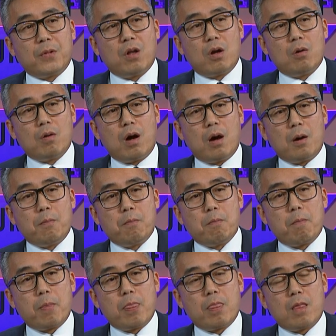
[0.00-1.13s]
you know um,
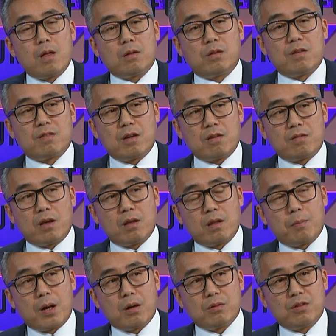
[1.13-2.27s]
discuss is
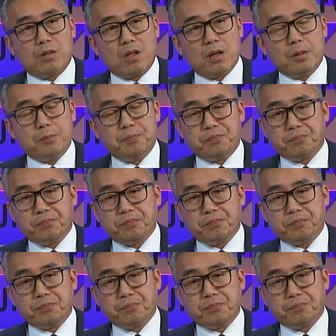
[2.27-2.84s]
about the